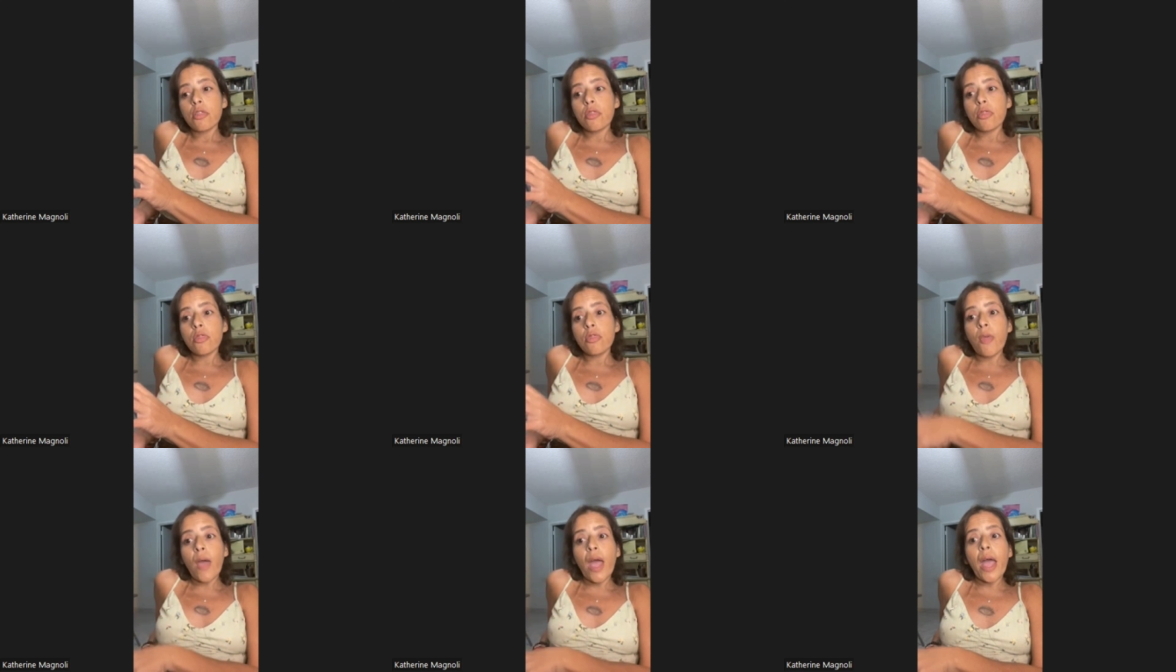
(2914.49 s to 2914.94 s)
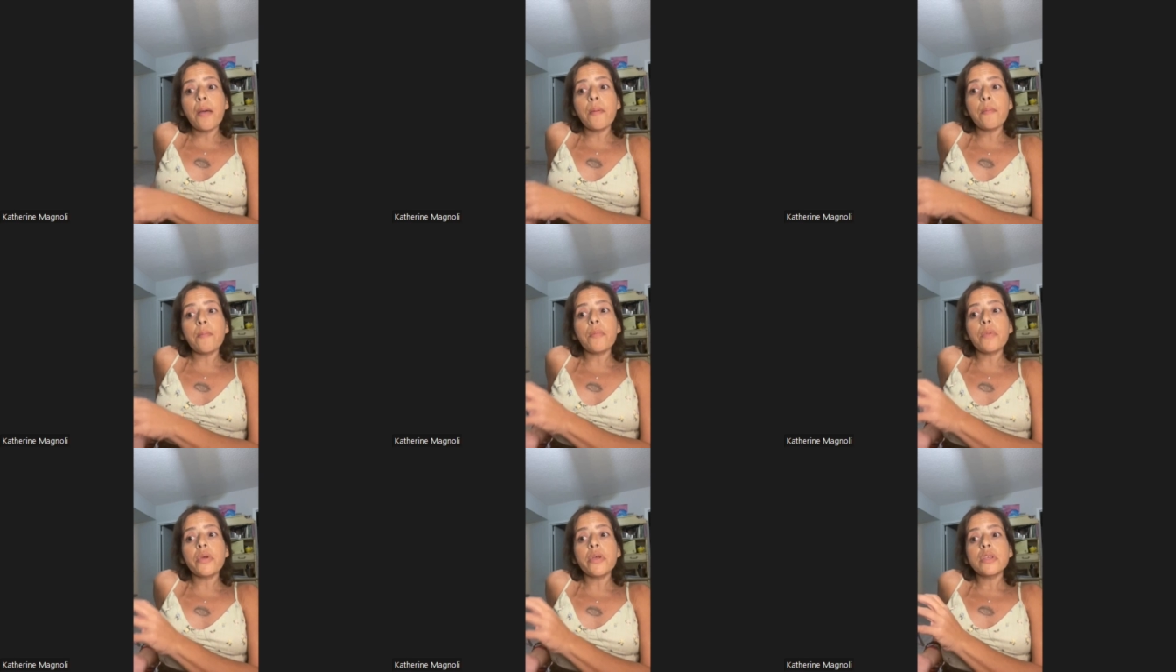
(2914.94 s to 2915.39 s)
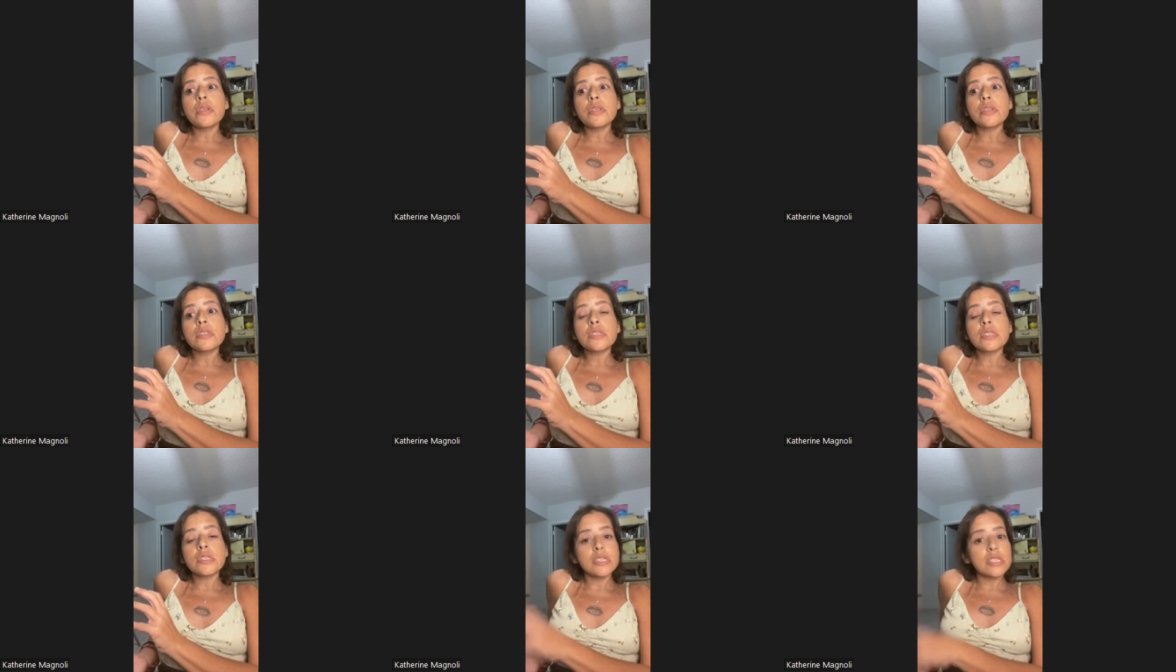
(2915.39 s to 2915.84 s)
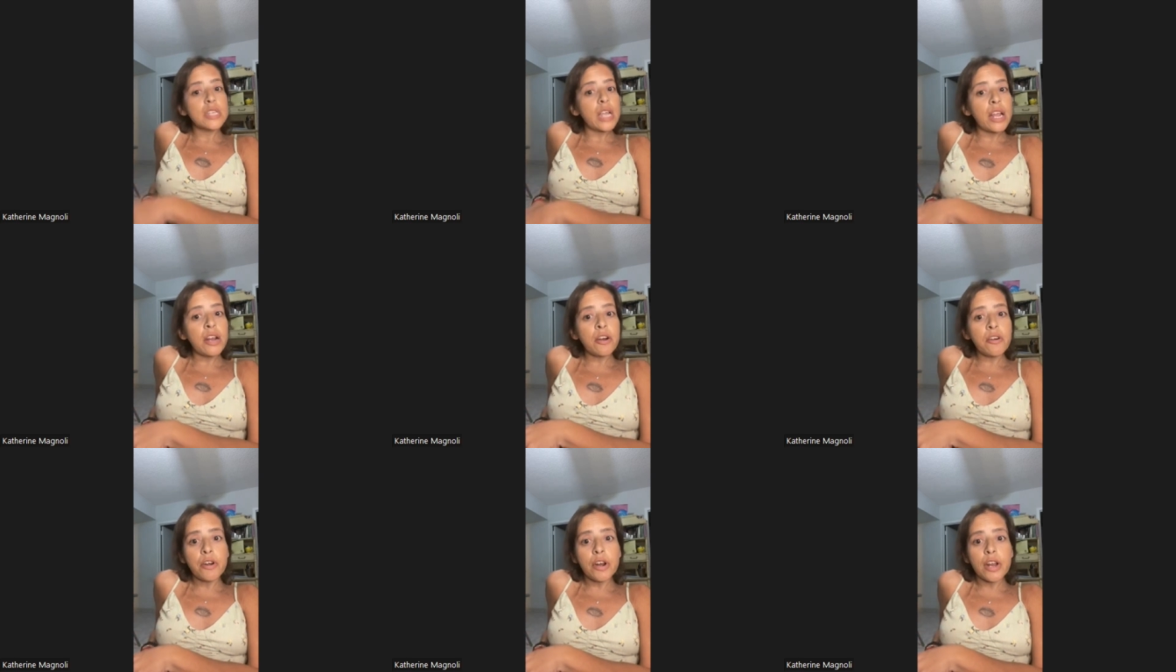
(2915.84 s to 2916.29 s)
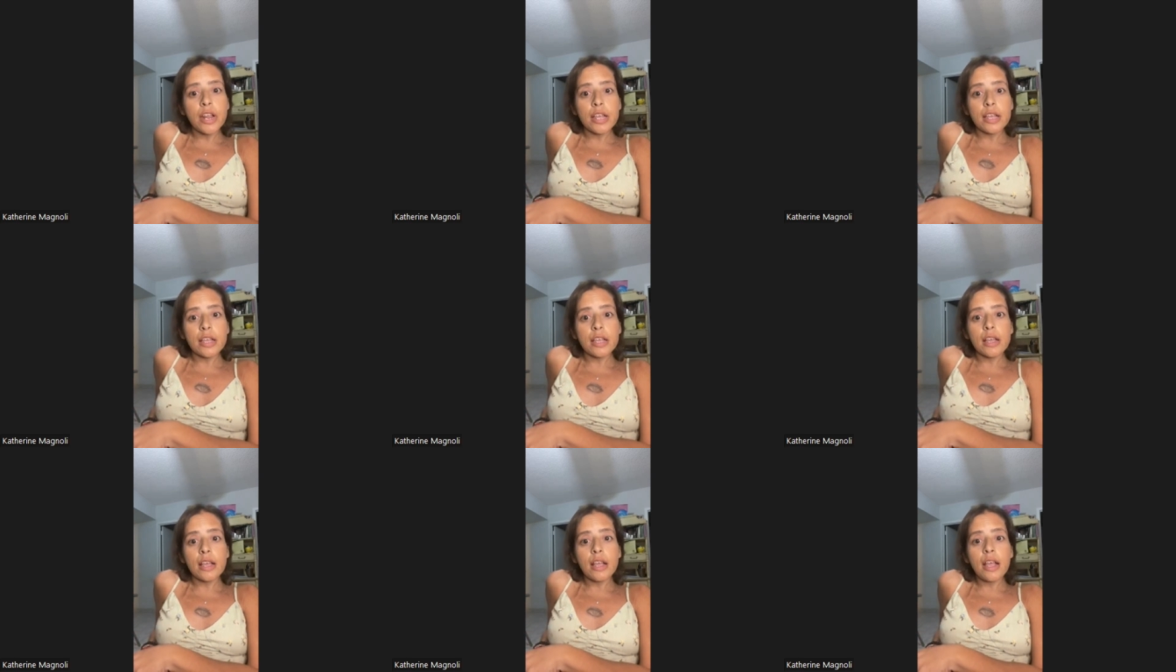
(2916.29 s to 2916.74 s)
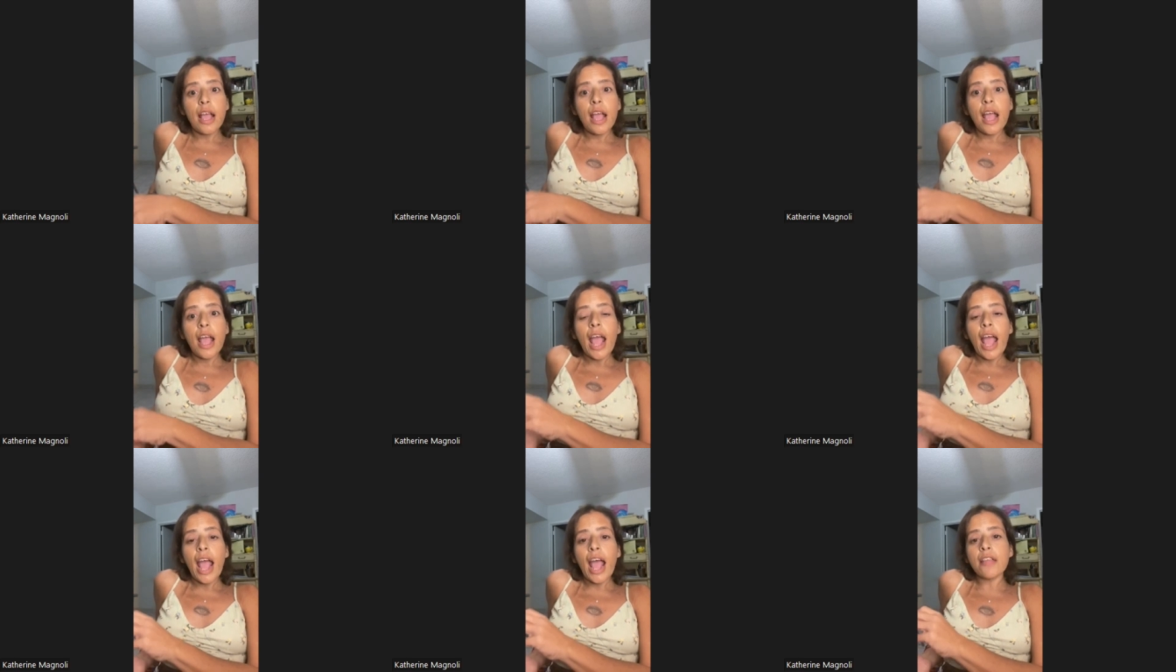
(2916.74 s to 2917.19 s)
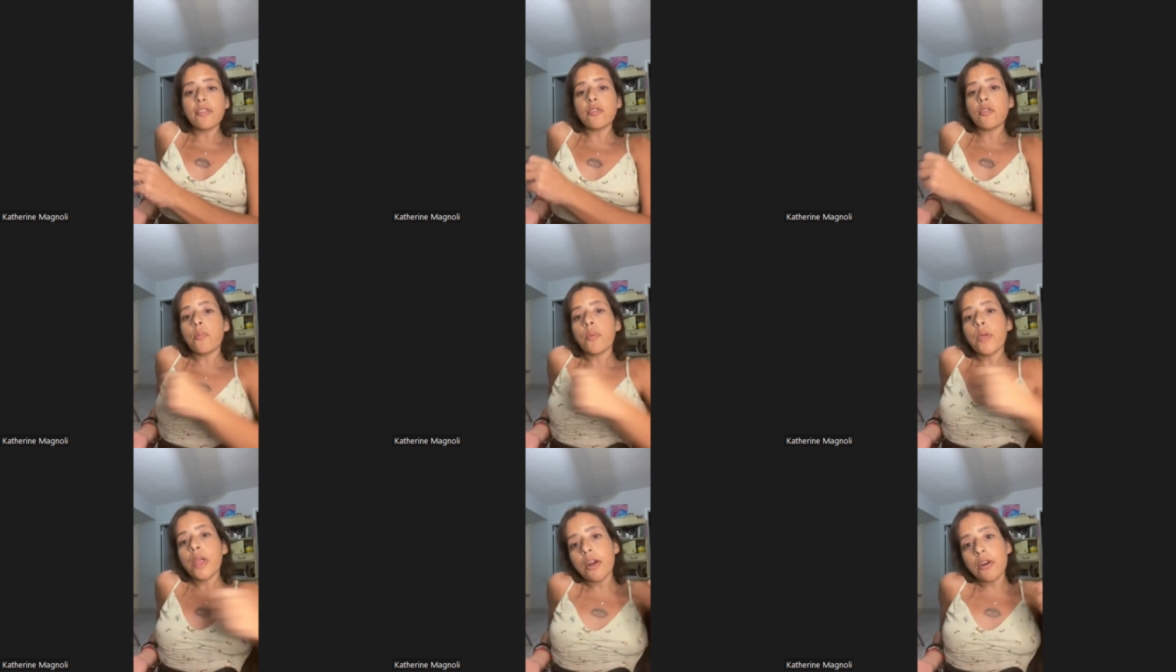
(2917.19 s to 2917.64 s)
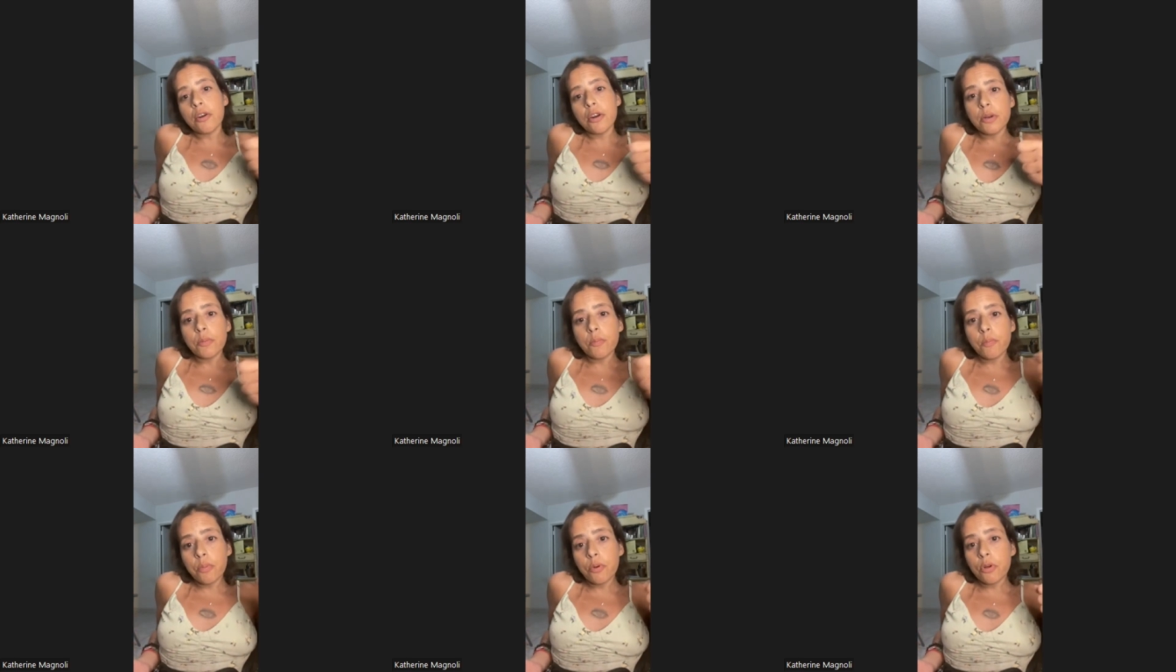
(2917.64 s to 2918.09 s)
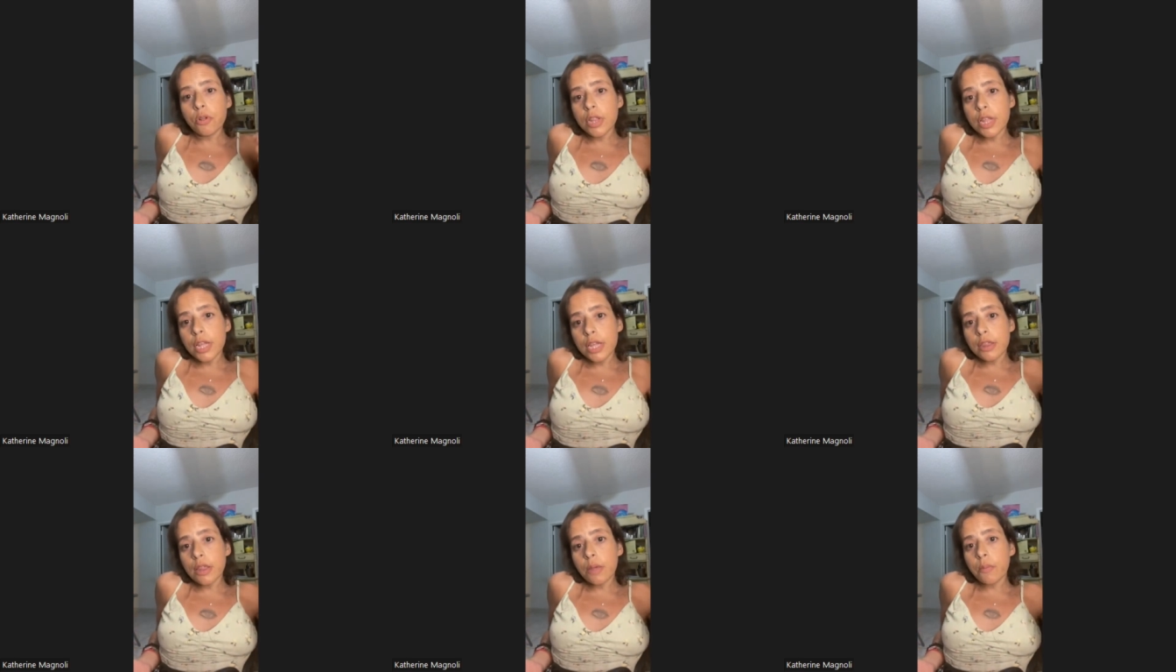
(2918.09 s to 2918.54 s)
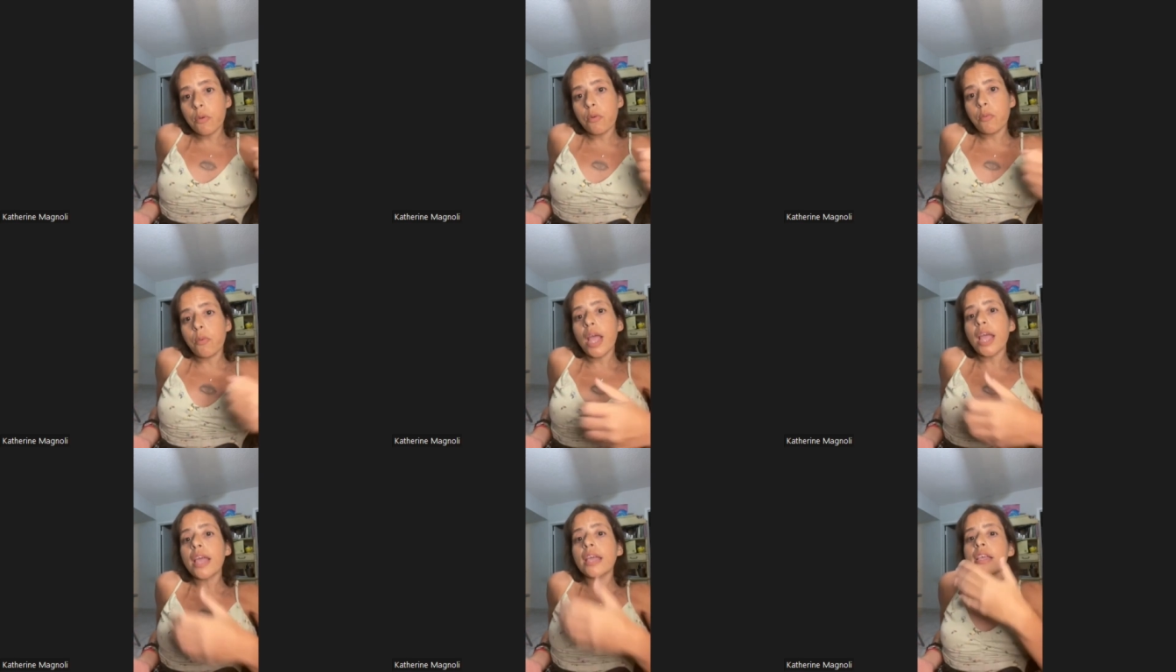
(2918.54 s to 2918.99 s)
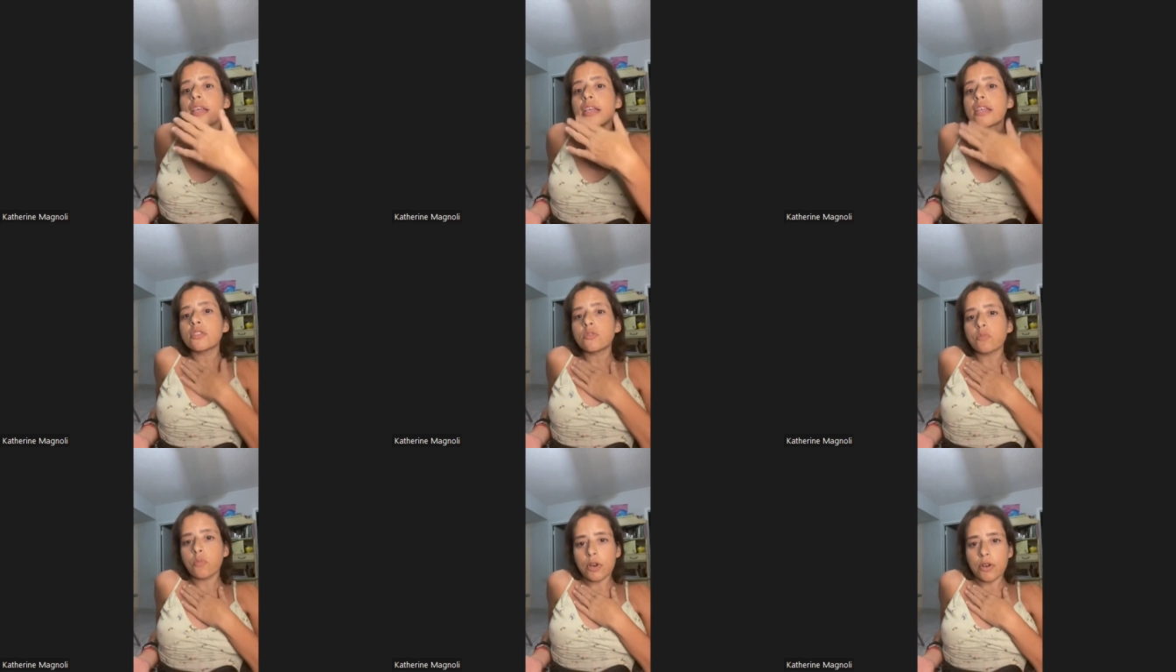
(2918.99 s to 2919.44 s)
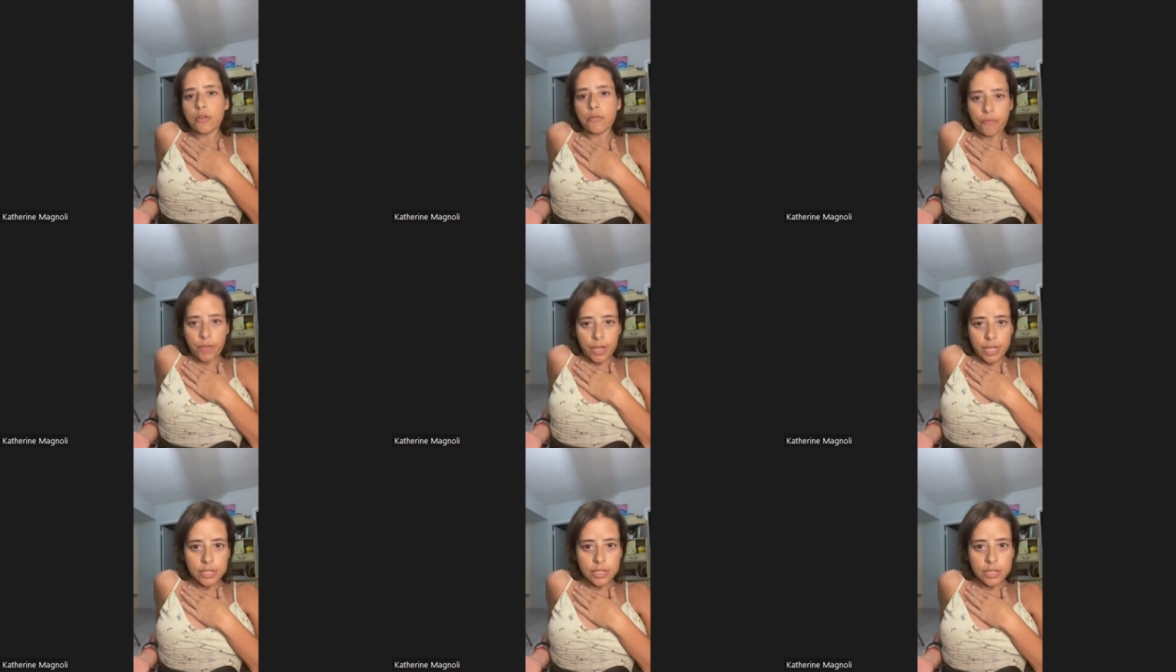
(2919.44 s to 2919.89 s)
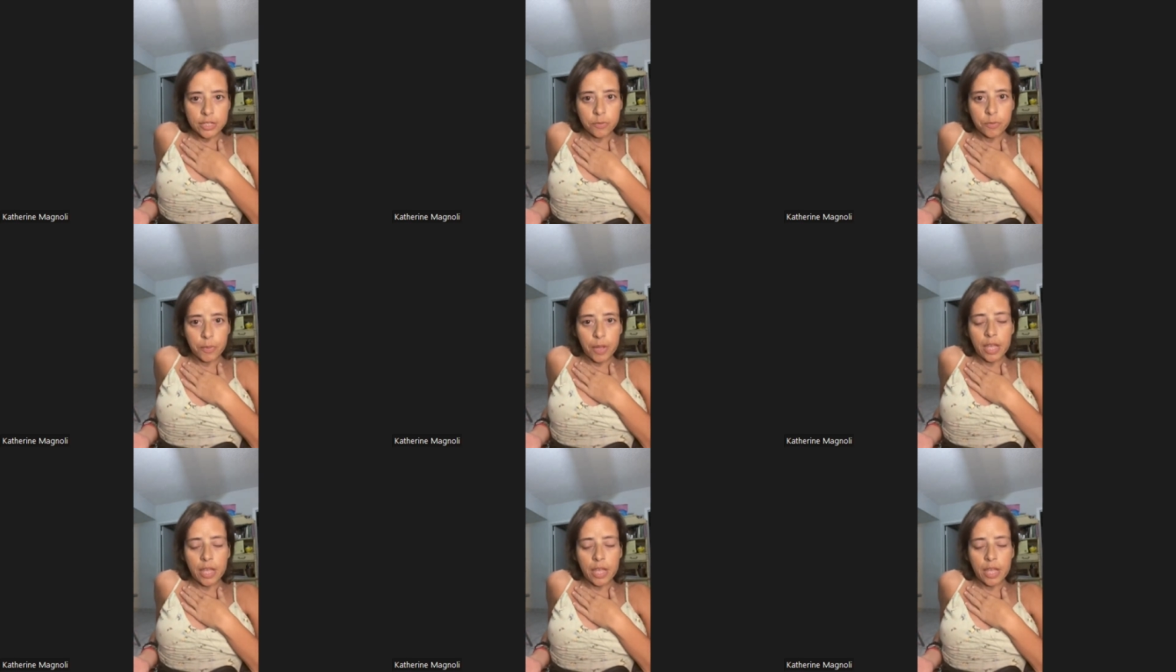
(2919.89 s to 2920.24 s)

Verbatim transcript: them staring and the parent pulling them away is what offends